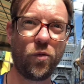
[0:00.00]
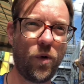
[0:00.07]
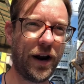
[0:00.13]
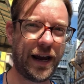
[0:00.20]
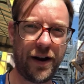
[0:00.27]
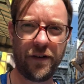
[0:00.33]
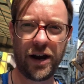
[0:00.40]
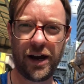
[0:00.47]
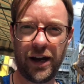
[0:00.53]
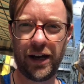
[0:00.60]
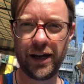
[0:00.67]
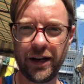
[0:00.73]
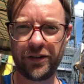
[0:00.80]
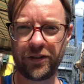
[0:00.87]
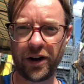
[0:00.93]
One area
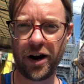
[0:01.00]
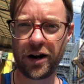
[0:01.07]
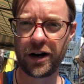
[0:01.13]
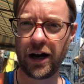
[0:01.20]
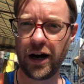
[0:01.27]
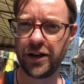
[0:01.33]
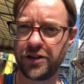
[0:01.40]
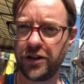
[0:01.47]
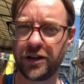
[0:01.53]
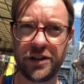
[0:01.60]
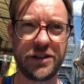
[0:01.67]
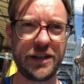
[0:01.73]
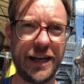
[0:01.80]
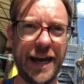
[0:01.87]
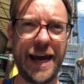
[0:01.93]
in Osaka to
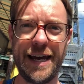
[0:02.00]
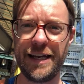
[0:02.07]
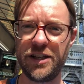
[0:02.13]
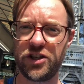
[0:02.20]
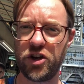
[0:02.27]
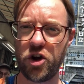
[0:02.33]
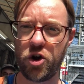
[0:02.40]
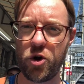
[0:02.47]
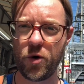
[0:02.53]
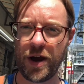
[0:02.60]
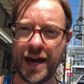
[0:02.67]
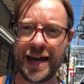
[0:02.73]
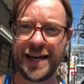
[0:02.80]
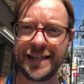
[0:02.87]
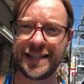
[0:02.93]
consider heading to
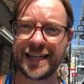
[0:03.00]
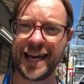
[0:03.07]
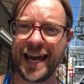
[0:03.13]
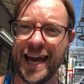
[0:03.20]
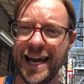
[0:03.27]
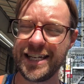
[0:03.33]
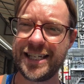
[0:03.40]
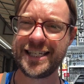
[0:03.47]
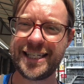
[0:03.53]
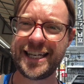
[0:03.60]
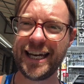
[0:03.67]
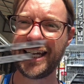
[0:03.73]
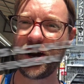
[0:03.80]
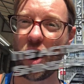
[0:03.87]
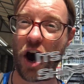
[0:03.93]
is
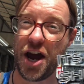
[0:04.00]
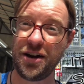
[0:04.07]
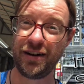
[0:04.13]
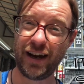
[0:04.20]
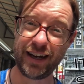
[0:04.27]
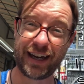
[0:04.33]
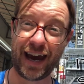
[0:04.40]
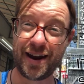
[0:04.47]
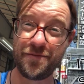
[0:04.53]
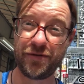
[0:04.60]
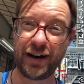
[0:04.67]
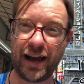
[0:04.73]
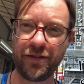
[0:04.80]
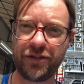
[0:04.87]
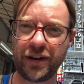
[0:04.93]
Shinsekai. Again,
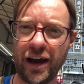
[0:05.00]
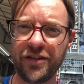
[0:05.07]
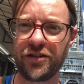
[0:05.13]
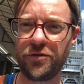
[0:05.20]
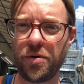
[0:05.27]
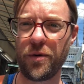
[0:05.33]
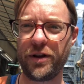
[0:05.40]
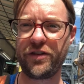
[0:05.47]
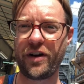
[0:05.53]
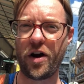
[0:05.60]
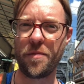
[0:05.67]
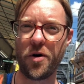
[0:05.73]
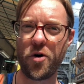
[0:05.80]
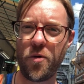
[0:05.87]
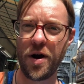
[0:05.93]
pronunciation is probably
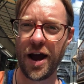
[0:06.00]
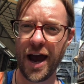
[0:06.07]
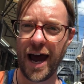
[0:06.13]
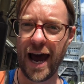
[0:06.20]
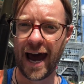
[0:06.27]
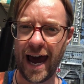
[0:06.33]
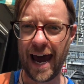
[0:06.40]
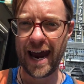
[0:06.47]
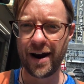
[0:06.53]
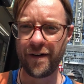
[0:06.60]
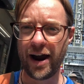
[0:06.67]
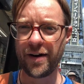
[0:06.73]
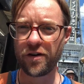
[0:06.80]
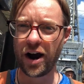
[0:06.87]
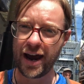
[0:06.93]
terrible.
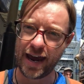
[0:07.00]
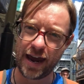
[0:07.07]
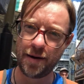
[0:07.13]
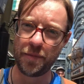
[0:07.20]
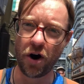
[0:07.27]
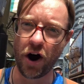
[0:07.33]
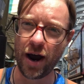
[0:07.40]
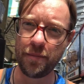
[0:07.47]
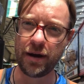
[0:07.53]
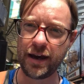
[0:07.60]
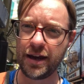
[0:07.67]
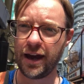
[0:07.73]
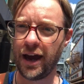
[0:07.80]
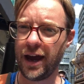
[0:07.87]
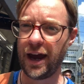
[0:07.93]
Area right here behind
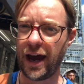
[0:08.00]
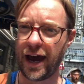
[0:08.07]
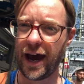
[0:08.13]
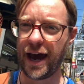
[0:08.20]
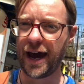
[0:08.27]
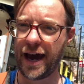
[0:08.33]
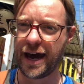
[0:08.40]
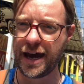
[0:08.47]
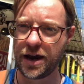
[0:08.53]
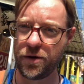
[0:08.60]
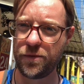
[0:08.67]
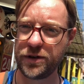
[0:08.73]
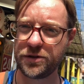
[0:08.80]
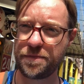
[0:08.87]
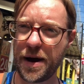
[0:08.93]
me.
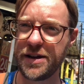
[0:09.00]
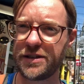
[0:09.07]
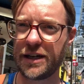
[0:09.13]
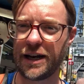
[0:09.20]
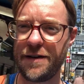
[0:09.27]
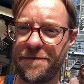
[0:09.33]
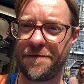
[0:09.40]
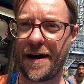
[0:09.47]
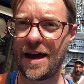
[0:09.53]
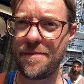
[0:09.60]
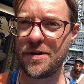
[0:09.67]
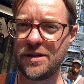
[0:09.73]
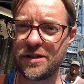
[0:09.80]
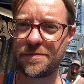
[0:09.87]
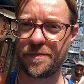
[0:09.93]
It was basically
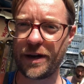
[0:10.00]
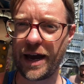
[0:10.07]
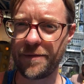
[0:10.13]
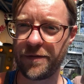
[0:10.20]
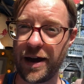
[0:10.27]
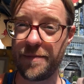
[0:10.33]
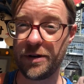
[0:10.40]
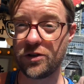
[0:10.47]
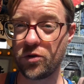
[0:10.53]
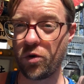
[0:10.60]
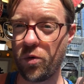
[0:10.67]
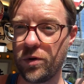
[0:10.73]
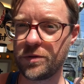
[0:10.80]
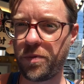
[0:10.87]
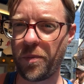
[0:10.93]
famous, became famous
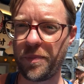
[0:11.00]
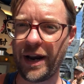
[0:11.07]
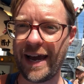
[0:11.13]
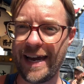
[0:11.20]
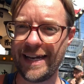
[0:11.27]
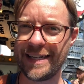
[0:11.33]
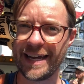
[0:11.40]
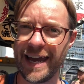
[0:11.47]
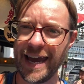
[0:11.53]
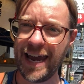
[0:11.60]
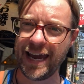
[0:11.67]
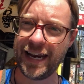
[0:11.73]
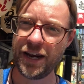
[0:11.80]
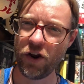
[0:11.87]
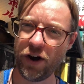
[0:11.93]
or was populated
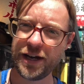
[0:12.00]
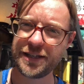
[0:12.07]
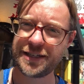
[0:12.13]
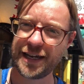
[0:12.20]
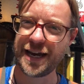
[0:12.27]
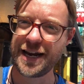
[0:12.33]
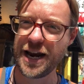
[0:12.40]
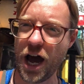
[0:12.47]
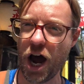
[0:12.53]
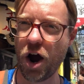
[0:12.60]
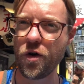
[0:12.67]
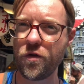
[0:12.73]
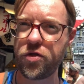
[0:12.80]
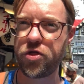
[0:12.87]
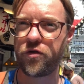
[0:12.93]
in
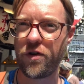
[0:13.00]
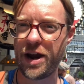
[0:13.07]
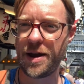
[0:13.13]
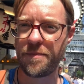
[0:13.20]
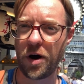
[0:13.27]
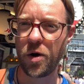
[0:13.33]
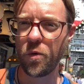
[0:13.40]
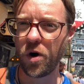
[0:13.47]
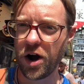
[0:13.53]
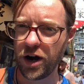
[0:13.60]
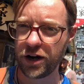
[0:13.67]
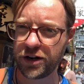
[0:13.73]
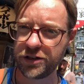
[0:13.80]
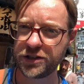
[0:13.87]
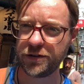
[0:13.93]
1903 by
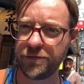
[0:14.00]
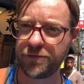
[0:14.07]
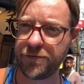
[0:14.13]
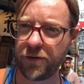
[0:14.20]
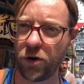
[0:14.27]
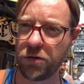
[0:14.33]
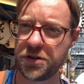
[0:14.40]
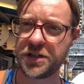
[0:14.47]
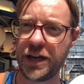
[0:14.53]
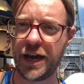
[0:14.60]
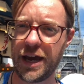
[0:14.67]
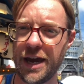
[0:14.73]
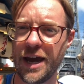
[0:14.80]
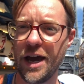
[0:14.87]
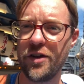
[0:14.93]
workers that flocked
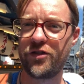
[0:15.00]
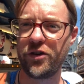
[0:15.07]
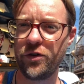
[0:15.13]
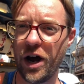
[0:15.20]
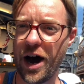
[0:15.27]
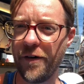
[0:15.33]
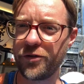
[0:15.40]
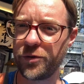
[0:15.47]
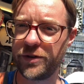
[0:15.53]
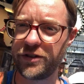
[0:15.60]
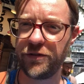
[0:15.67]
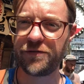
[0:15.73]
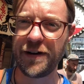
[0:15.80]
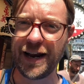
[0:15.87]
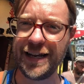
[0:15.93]
here. Soon afterwards
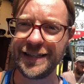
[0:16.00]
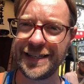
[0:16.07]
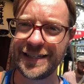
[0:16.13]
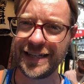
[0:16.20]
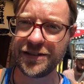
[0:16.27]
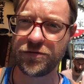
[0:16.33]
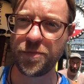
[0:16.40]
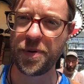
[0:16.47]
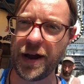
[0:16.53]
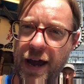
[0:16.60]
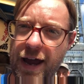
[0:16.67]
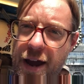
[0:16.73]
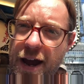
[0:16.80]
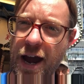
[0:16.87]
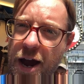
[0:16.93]
it fell into
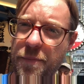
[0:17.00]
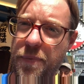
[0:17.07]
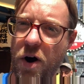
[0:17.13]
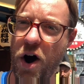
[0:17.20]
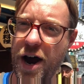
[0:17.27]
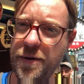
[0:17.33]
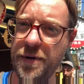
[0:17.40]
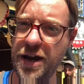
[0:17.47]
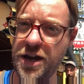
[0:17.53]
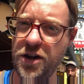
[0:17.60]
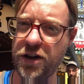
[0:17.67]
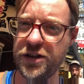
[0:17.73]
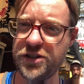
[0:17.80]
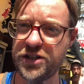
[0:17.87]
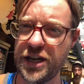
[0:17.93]
disrepair. Behind me
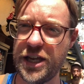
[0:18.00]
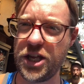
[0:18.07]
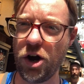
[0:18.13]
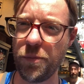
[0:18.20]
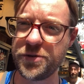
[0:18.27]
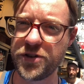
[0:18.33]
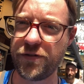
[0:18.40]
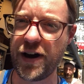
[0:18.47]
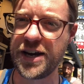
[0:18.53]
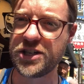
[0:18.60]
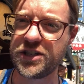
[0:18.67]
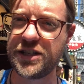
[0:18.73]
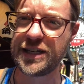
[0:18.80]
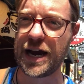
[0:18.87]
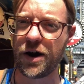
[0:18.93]
you can see the
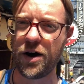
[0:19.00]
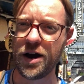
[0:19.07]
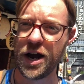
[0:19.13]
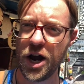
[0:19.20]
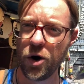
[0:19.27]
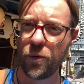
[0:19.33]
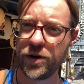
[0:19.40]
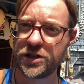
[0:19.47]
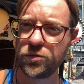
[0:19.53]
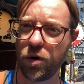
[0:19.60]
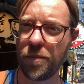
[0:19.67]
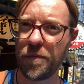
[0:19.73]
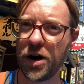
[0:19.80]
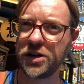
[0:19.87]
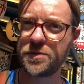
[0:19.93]
observation tower, which is
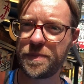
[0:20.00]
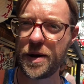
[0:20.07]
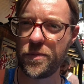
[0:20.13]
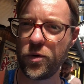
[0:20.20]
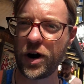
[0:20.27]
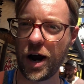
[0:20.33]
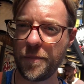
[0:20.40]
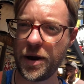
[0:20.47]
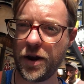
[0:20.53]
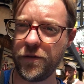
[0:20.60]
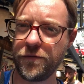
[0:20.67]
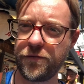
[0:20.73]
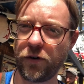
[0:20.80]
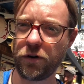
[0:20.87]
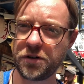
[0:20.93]
what most people come here
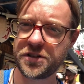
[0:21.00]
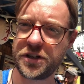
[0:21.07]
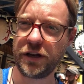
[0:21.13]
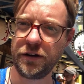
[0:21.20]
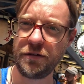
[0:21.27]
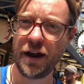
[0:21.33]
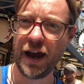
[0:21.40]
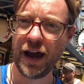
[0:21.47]
and flock to.